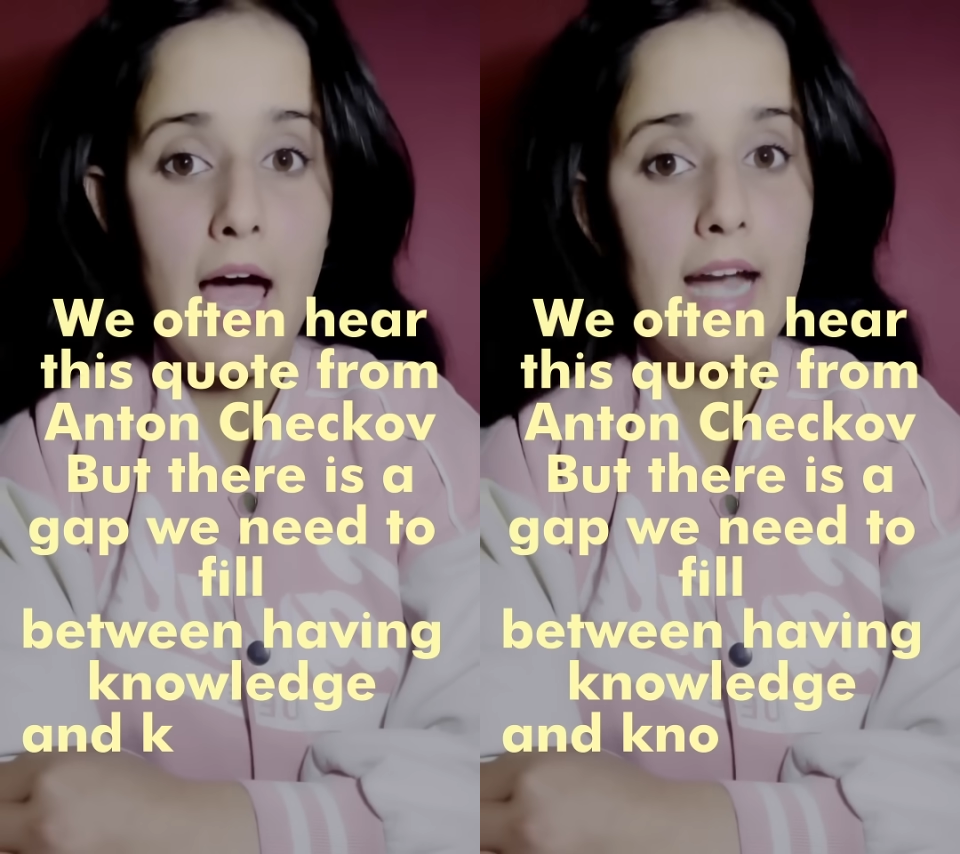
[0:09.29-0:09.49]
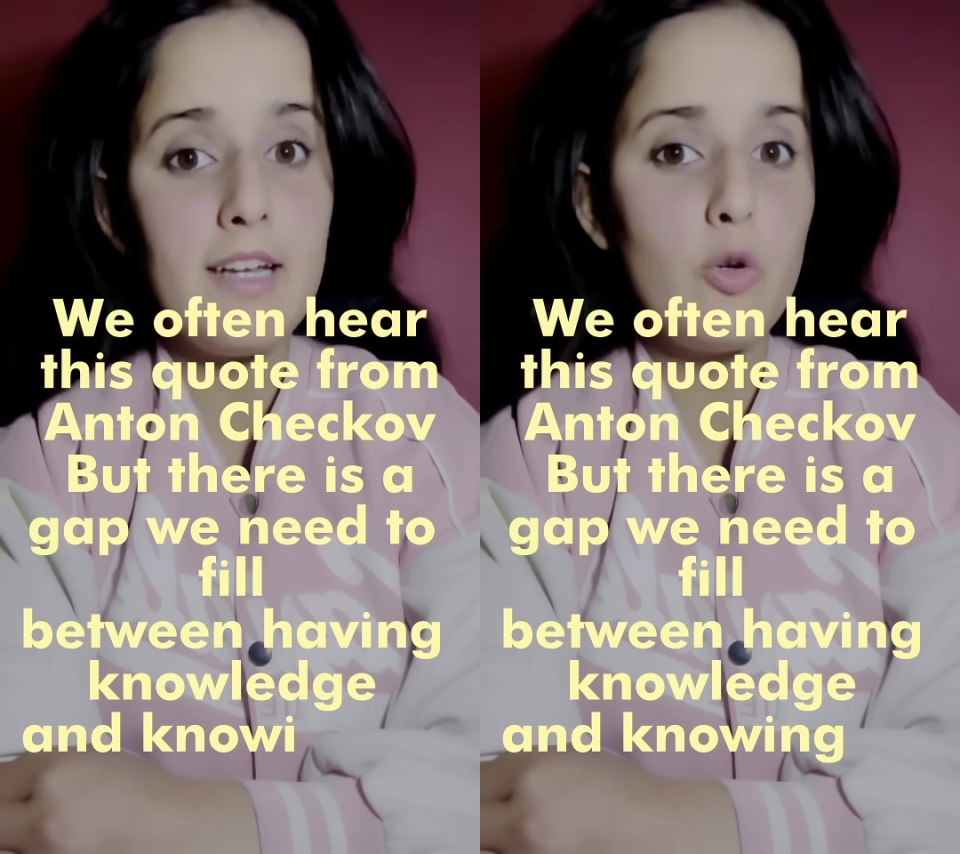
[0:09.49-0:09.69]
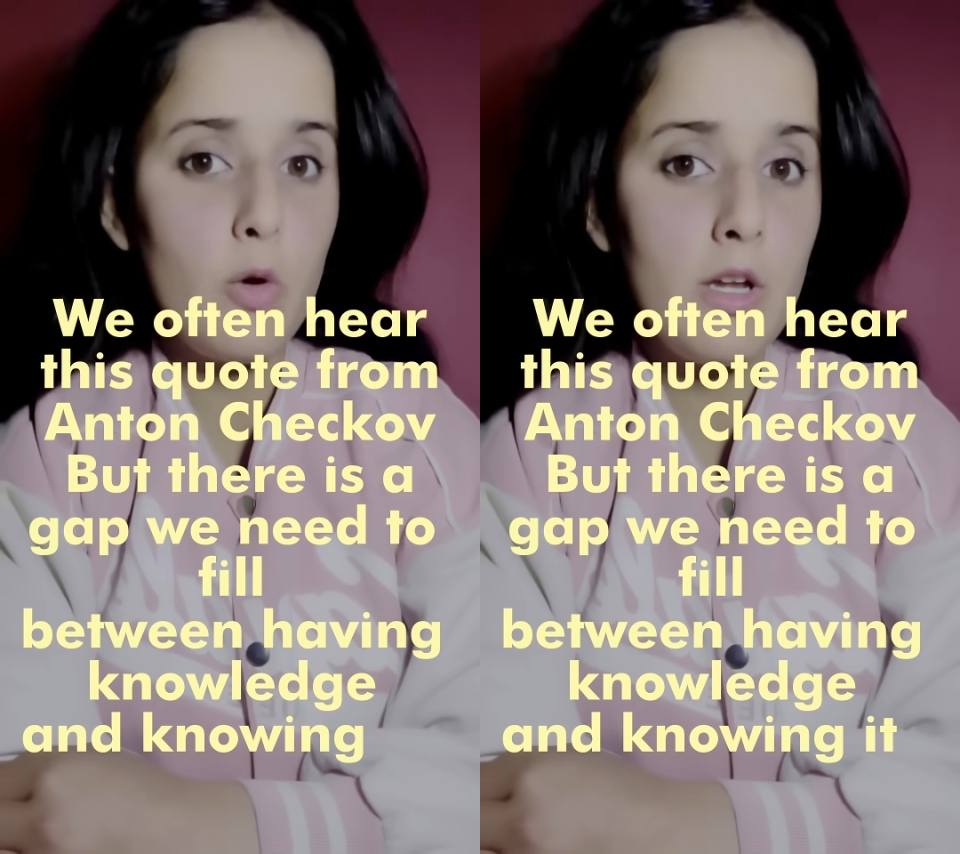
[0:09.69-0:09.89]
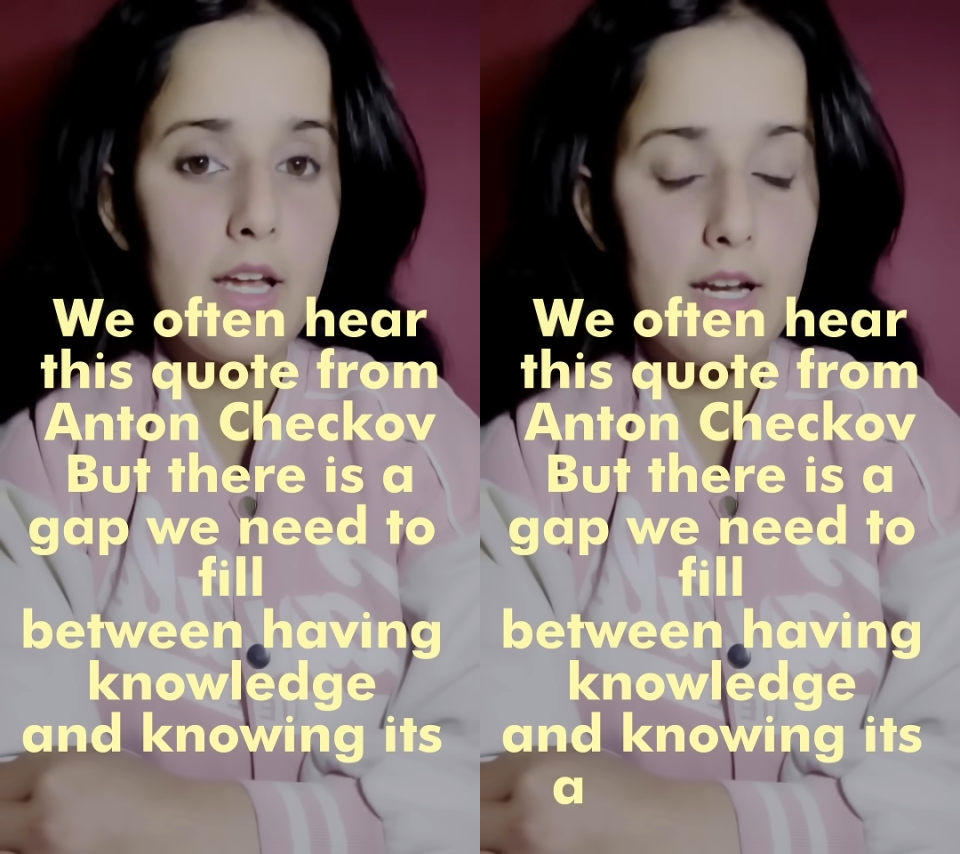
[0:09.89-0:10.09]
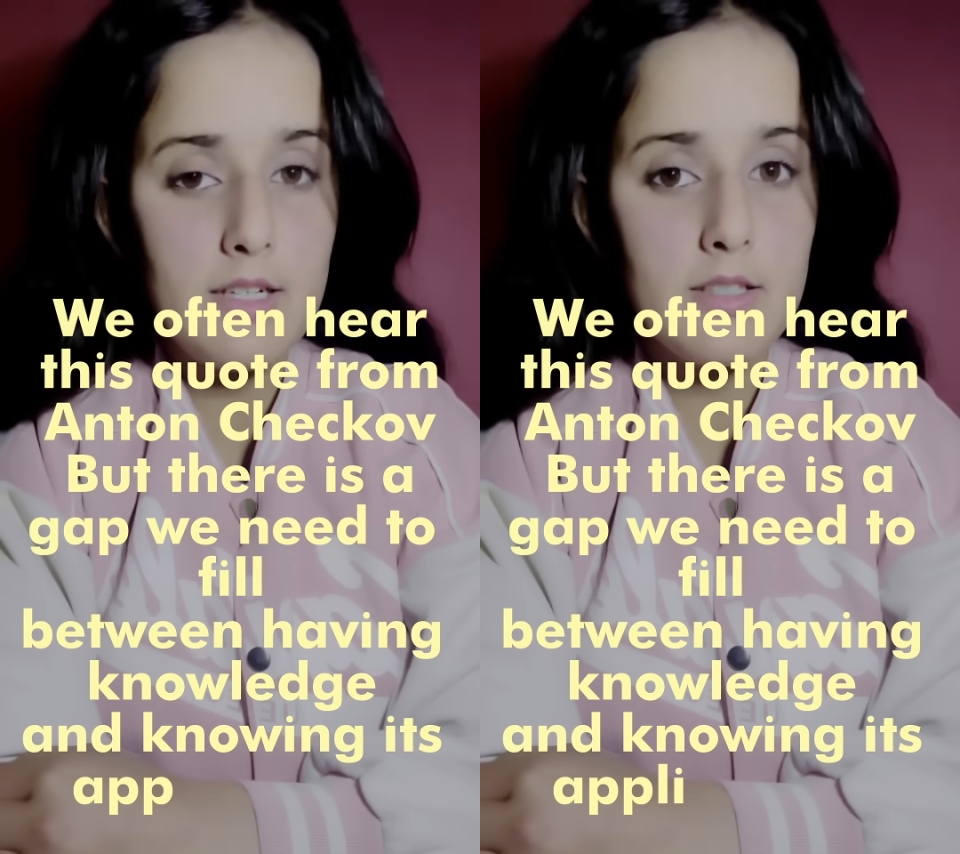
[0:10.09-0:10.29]
and knowing
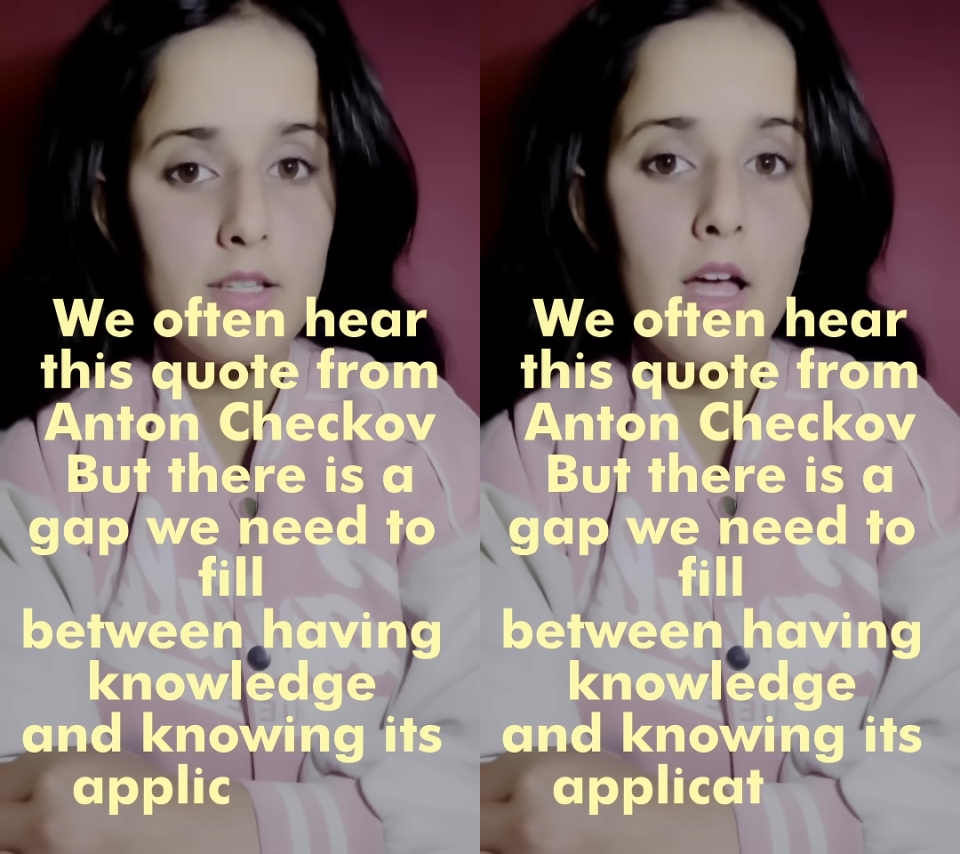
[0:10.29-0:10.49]
its